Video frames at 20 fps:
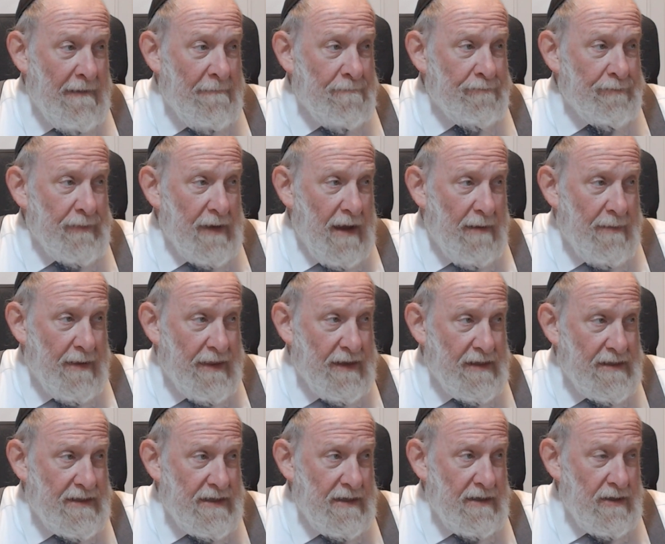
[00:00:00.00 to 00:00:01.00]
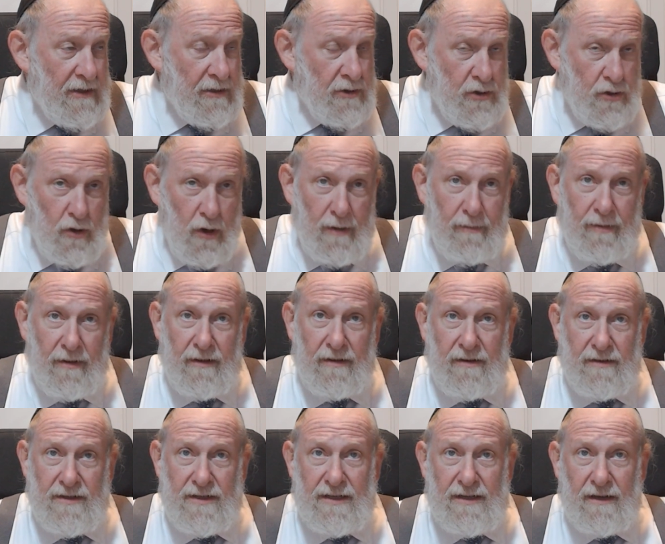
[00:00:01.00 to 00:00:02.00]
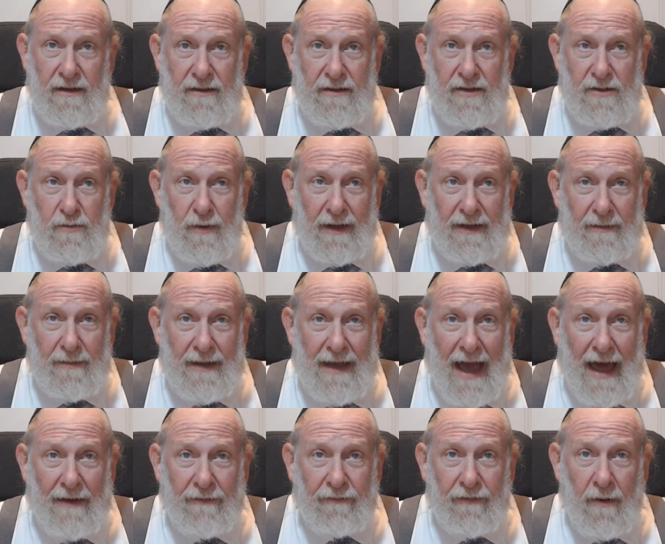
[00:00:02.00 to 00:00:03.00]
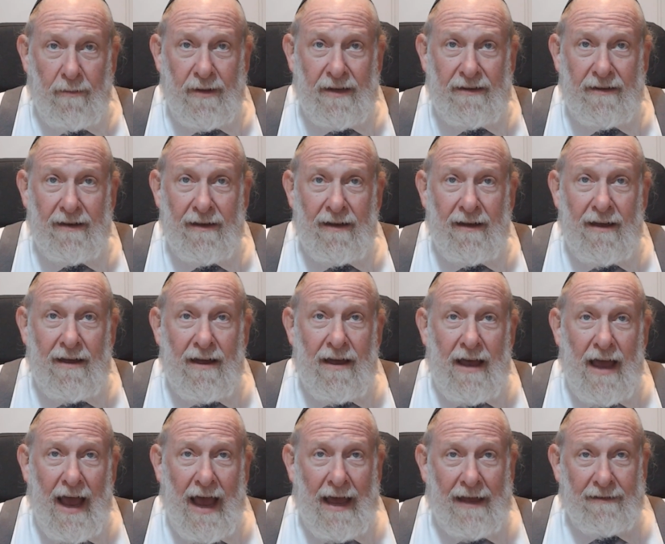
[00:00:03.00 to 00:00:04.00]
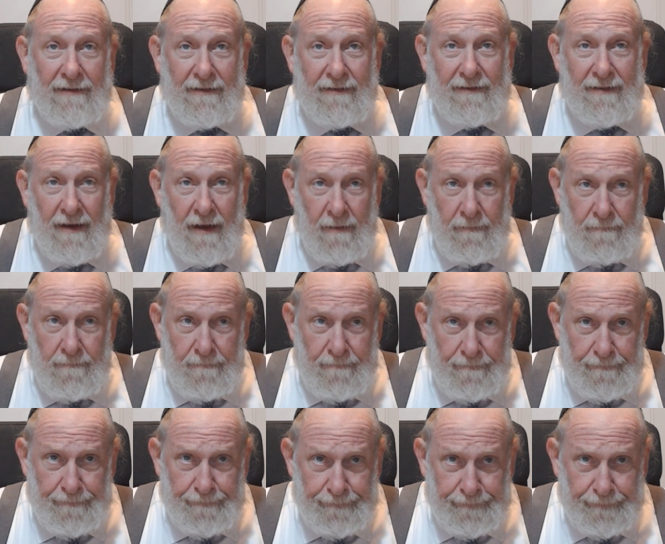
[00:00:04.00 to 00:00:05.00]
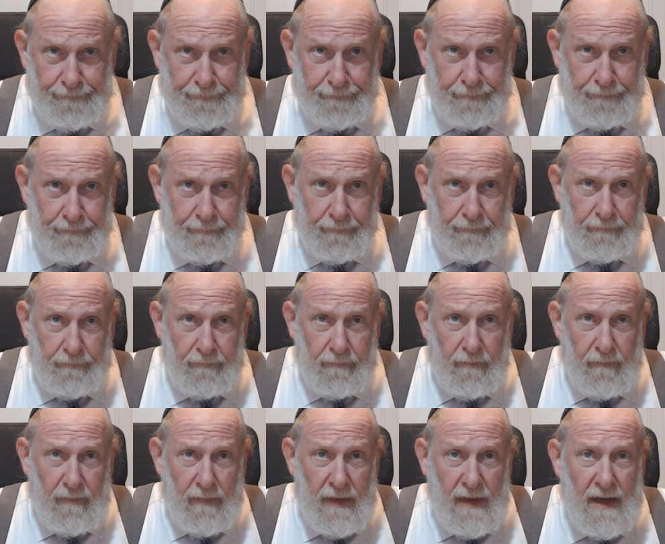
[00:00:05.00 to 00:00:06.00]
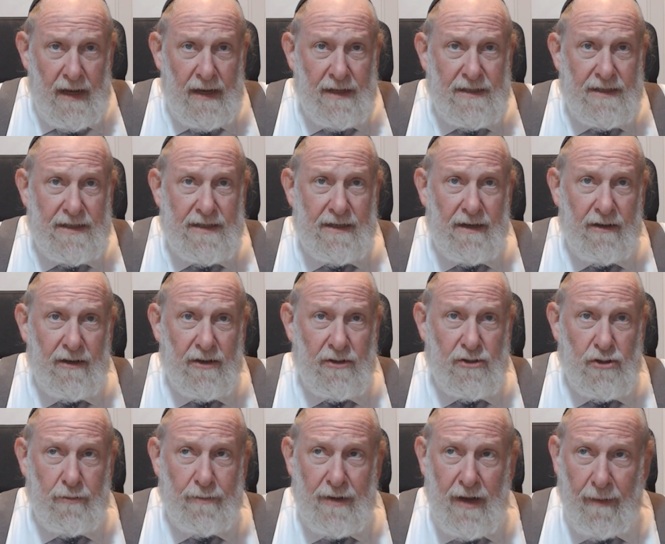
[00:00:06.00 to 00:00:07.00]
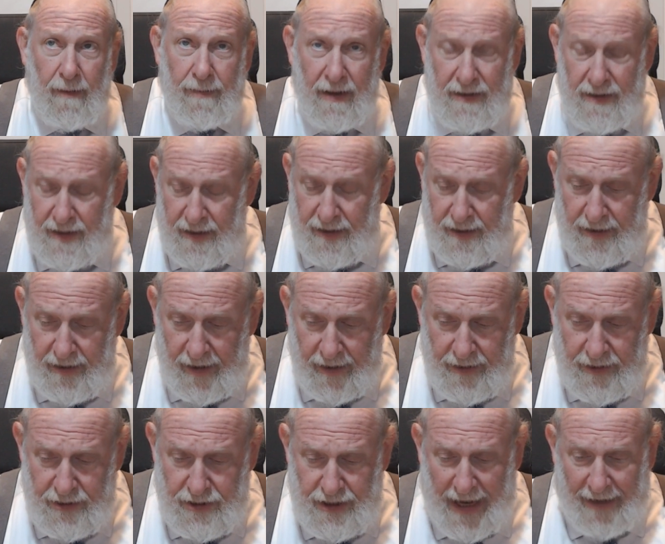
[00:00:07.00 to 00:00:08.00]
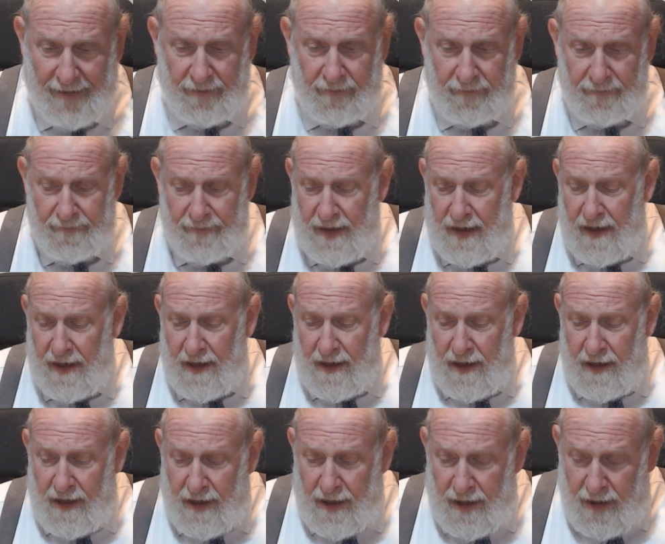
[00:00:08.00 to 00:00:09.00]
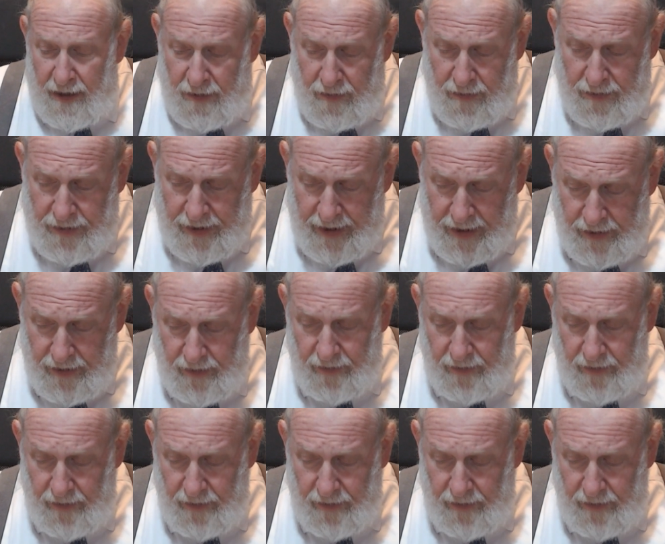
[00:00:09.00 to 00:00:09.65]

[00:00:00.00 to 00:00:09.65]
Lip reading: I think it's enjoyable. There's what to be gotten from it, and it should be up on the channel. There's